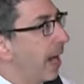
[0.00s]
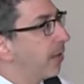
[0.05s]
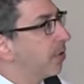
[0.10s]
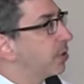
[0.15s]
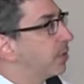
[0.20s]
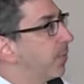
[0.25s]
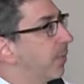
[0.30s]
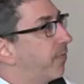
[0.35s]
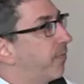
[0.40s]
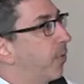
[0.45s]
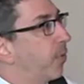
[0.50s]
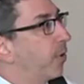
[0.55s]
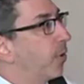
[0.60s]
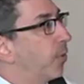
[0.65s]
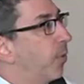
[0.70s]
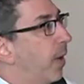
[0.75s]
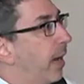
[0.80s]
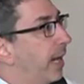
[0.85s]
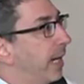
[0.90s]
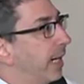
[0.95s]
hours before
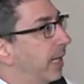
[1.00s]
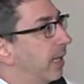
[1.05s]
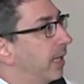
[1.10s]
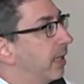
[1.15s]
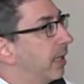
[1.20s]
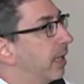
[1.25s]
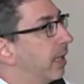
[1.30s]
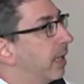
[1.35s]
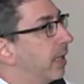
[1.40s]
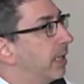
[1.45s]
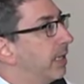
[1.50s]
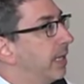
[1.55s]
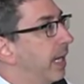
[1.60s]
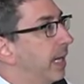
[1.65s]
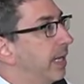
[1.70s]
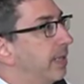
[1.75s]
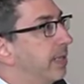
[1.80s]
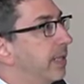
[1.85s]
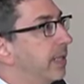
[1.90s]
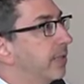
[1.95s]
the wedding,
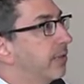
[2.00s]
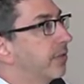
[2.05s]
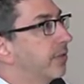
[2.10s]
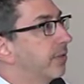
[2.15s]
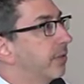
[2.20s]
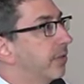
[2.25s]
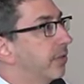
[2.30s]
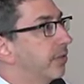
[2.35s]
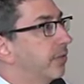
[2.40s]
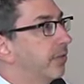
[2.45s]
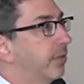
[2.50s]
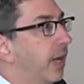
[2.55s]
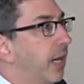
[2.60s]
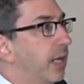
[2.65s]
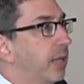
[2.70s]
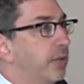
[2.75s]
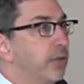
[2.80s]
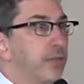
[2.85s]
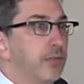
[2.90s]
Yenta's son,